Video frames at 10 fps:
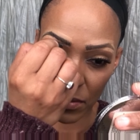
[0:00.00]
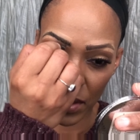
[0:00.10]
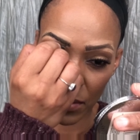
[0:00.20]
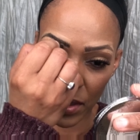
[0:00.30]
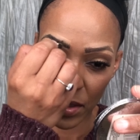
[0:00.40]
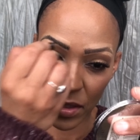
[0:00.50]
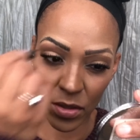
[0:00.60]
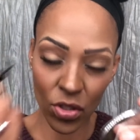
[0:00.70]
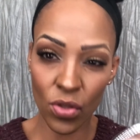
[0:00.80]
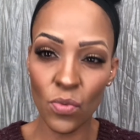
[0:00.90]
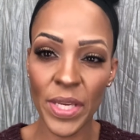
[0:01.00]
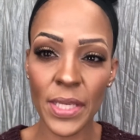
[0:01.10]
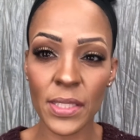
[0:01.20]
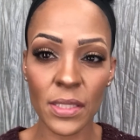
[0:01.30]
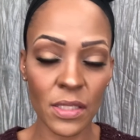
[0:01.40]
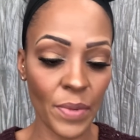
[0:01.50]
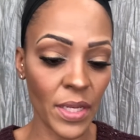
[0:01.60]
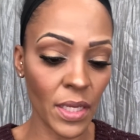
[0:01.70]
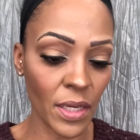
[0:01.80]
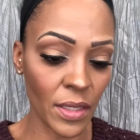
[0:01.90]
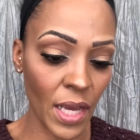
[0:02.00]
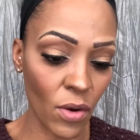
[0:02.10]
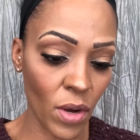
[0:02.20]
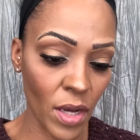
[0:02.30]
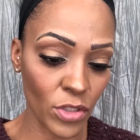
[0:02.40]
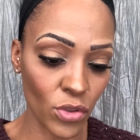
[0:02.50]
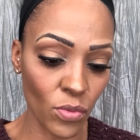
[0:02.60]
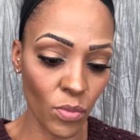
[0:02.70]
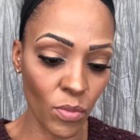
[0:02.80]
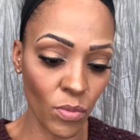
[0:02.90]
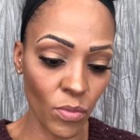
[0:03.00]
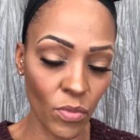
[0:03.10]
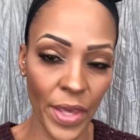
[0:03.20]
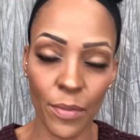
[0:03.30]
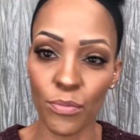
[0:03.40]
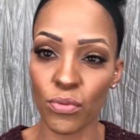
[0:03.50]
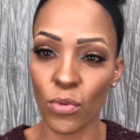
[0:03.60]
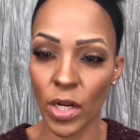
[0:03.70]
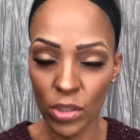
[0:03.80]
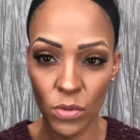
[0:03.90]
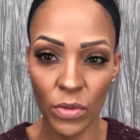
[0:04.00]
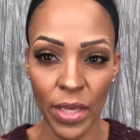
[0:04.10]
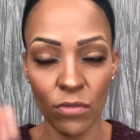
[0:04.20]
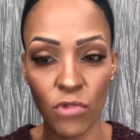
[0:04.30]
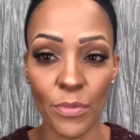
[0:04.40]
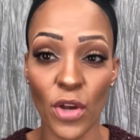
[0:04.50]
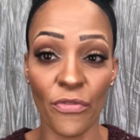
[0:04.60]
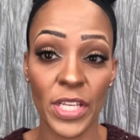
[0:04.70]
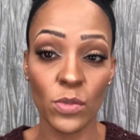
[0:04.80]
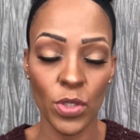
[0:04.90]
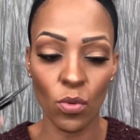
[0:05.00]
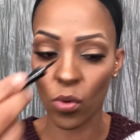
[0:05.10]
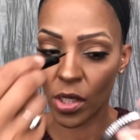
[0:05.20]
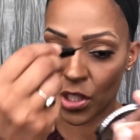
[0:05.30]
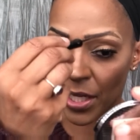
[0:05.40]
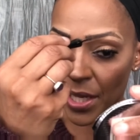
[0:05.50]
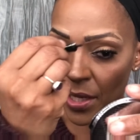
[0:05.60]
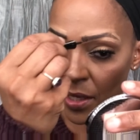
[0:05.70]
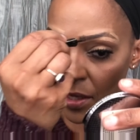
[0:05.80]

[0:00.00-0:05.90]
maybe 2 weeks, depending on how hard you rub your face when you wash it.